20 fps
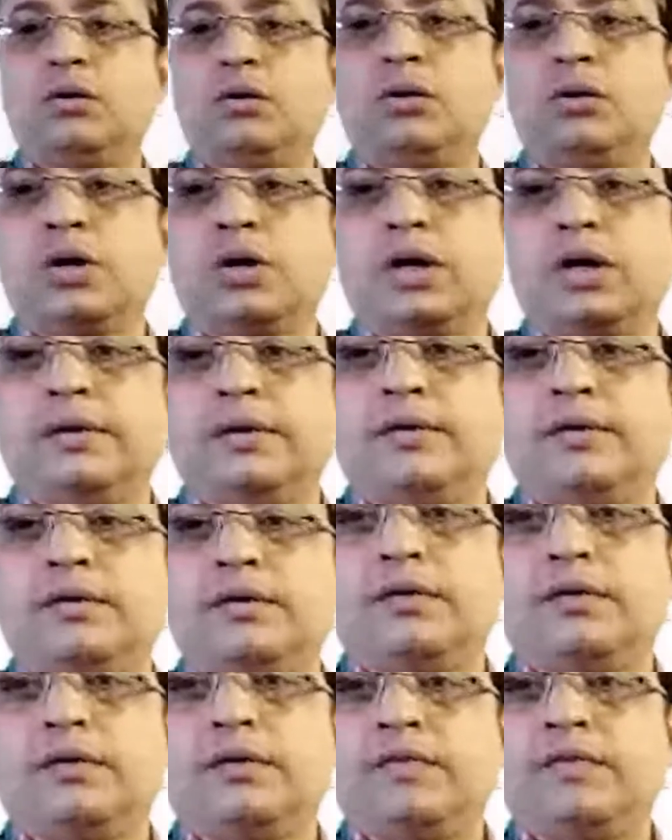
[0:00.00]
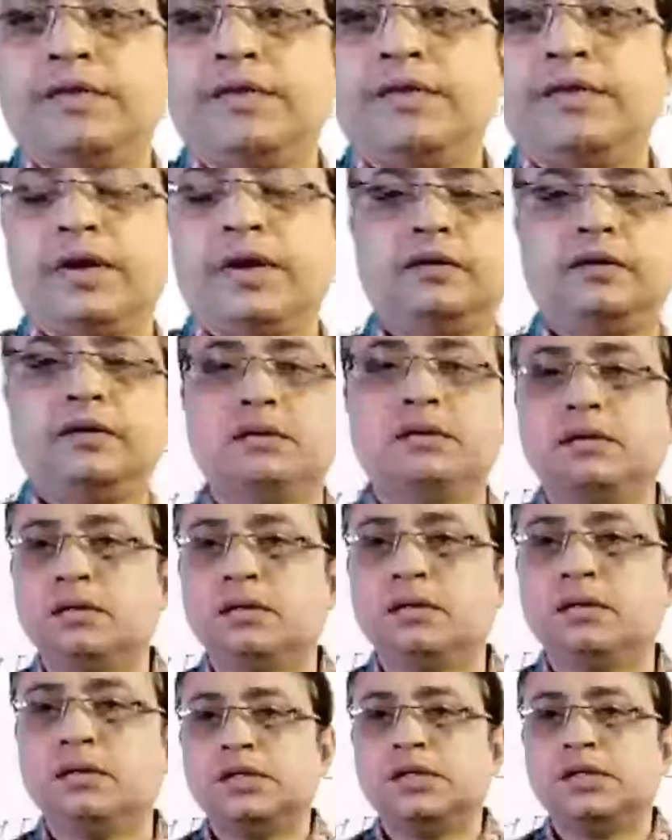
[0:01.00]
Okay. Very fine.
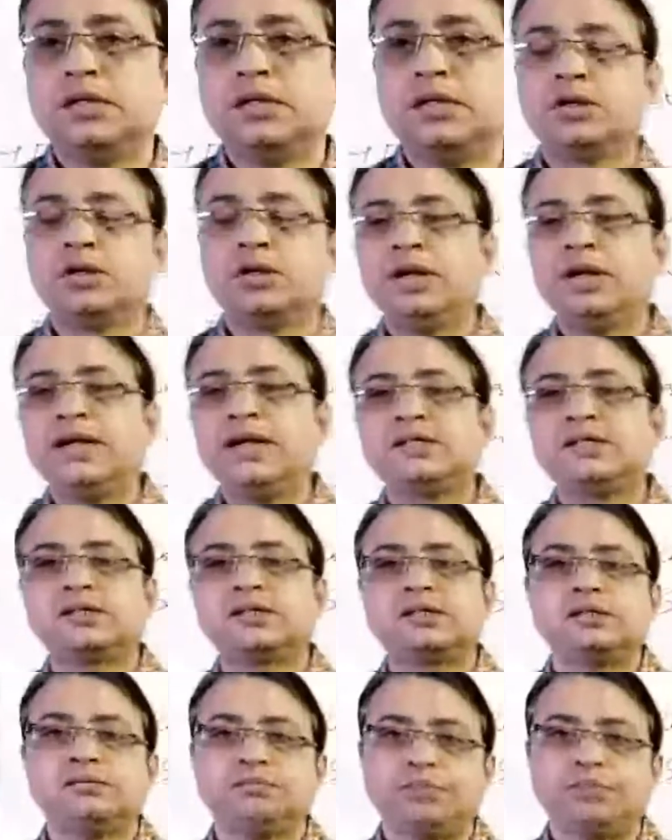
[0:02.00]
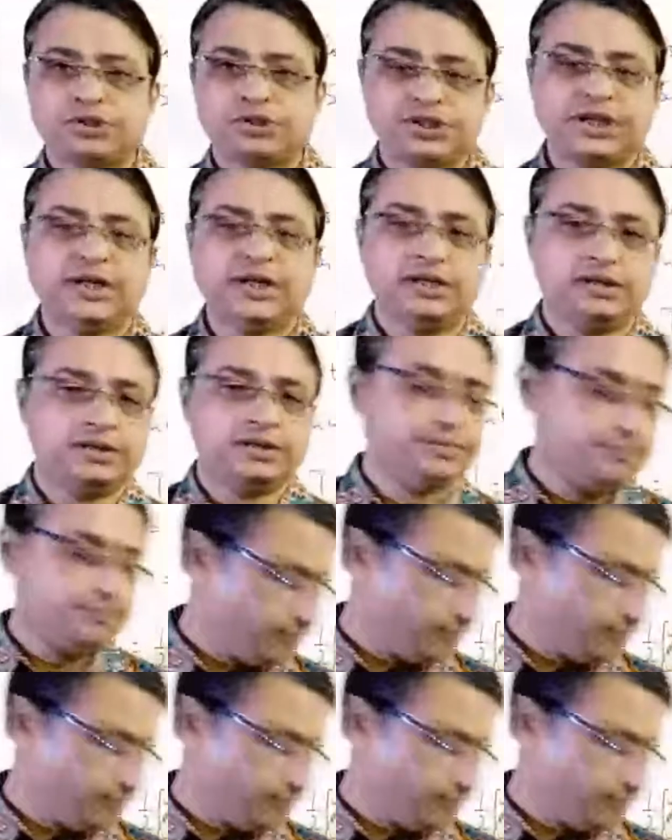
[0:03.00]
So, let's proceed.